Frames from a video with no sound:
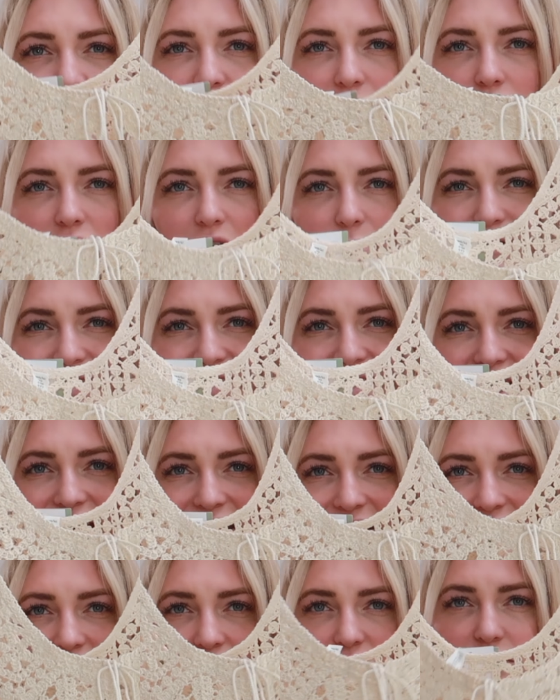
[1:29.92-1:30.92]
cover up
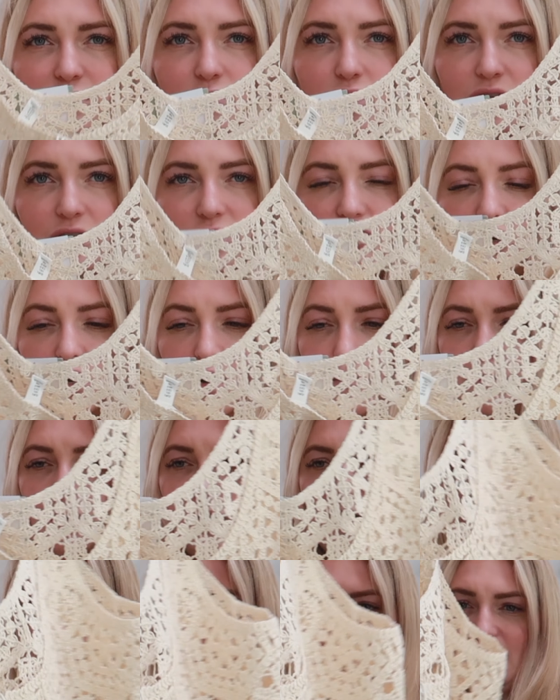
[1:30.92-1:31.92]
set so you've got the top
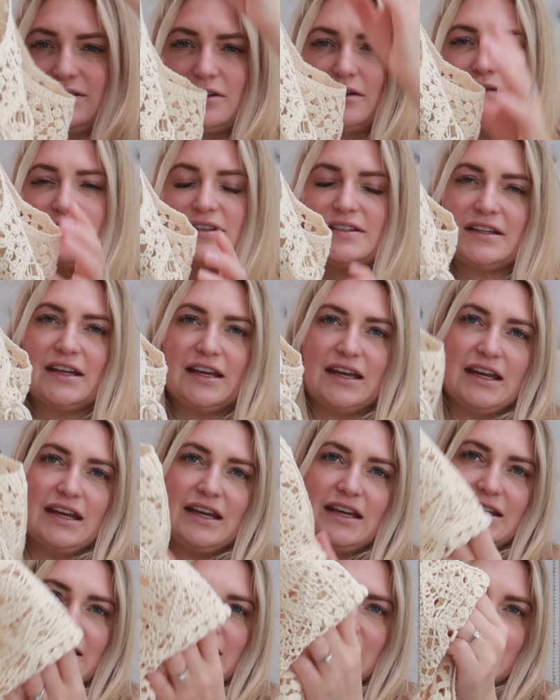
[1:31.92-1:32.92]
like this
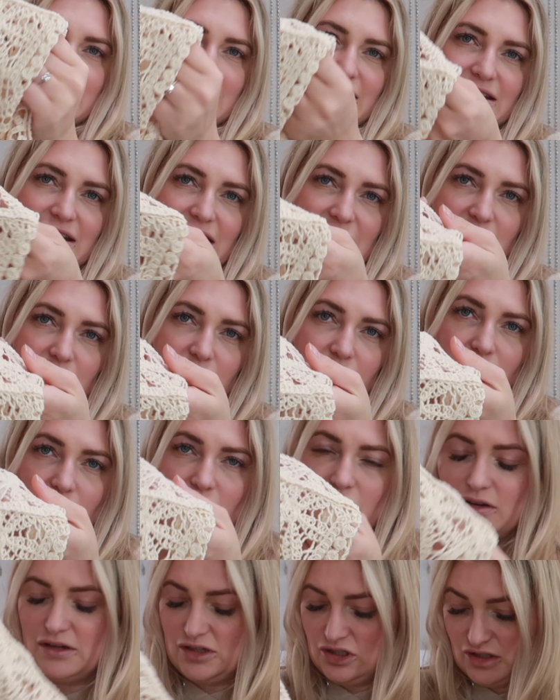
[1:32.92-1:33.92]
obviously it is
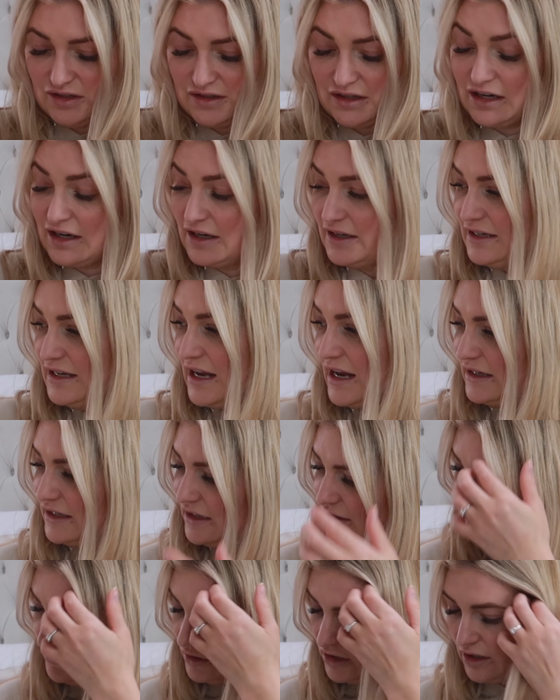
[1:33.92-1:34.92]
see-through it's just like a
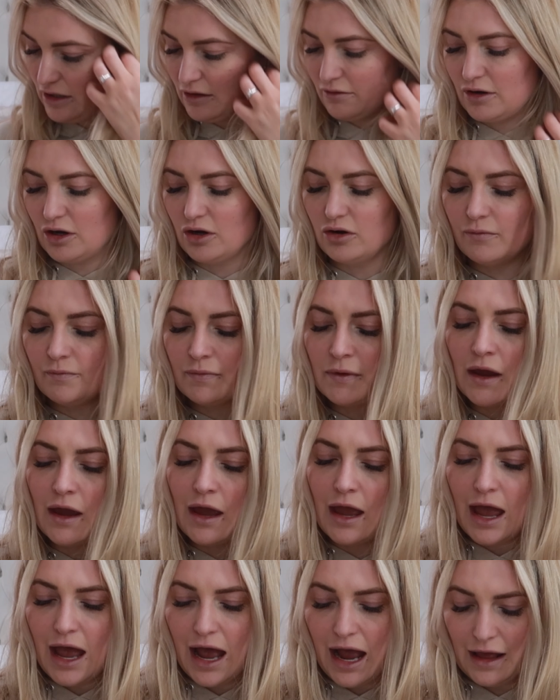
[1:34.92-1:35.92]
netted material
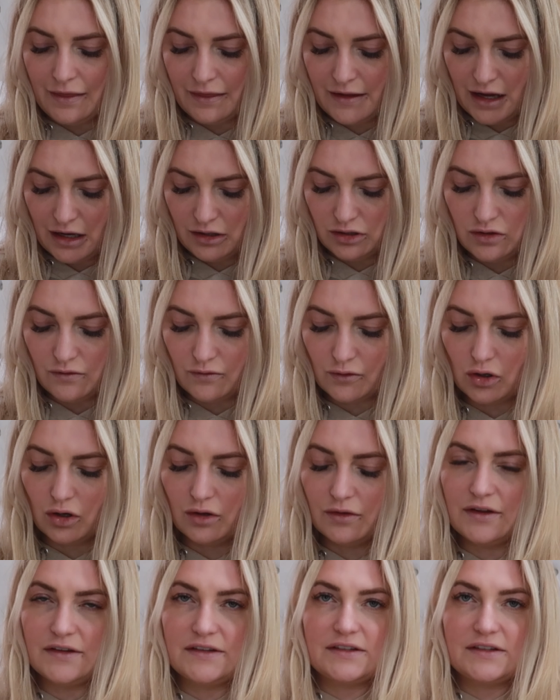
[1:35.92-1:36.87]
and then you've got the